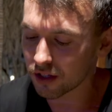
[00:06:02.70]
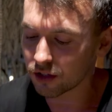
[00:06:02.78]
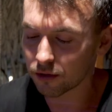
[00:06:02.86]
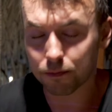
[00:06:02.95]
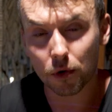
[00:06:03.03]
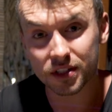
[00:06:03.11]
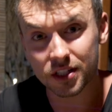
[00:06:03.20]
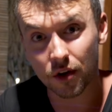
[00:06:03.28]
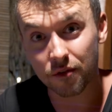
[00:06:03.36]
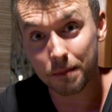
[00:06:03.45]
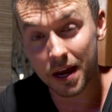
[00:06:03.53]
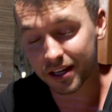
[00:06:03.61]
in the process
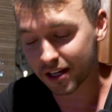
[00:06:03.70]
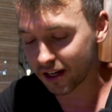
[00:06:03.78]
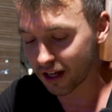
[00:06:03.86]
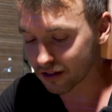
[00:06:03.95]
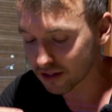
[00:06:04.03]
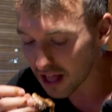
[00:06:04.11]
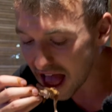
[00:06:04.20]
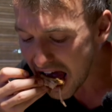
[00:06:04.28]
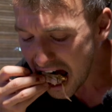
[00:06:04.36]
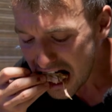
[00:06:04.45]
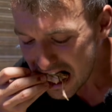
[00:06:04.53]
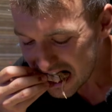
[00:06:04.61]
of making it.
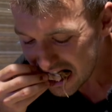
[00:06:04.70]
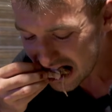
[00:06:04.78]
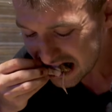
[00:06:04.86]
As the